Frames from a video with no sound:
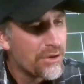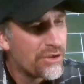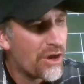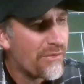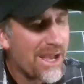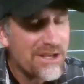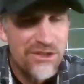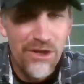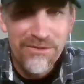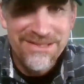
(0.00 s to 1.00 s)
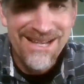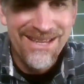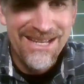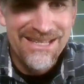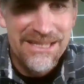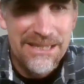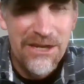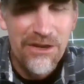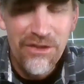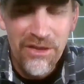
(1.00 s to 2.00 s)
Novak serve is not landing
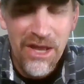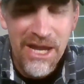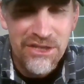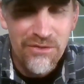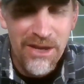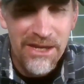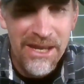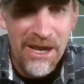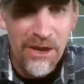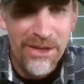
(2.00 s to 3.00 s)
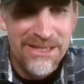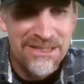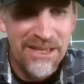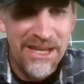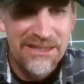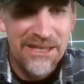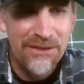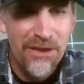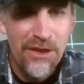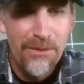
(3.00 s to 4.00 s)
near the lines right now. It's
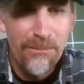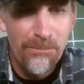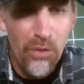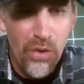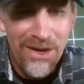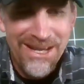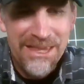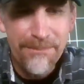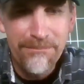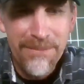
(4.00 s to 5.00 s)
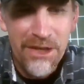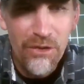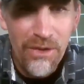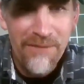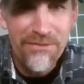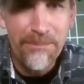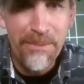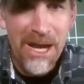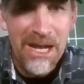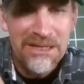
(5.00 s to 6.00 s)
landing more in the middle of the
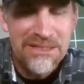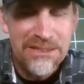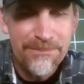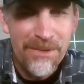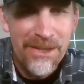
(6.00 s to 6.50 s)
box